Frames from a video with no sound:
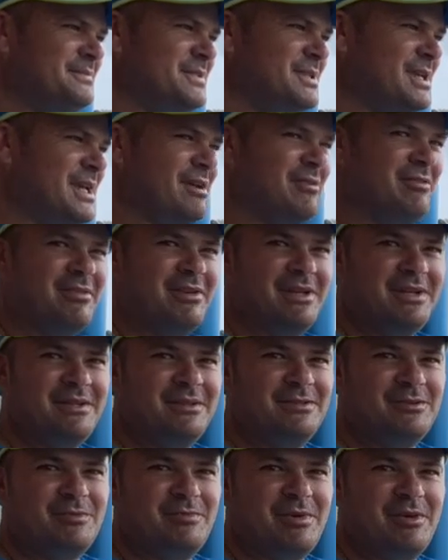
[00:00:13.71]

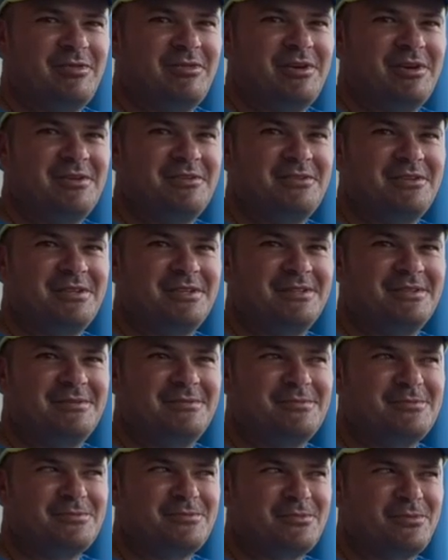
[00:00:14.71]
Traveling to my favorite.
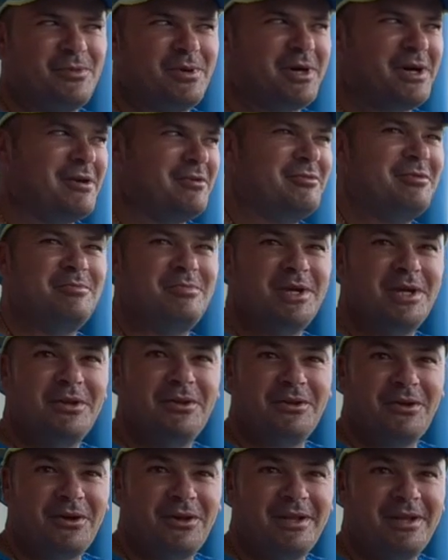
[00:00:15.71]
Well, I haven't been
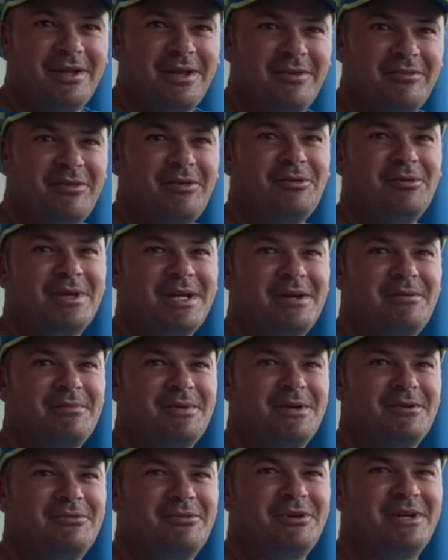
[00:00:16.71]
on holiday. I've only come
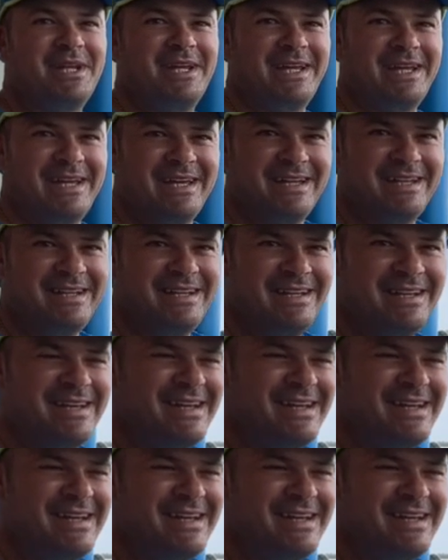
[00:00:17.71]
here for cricket.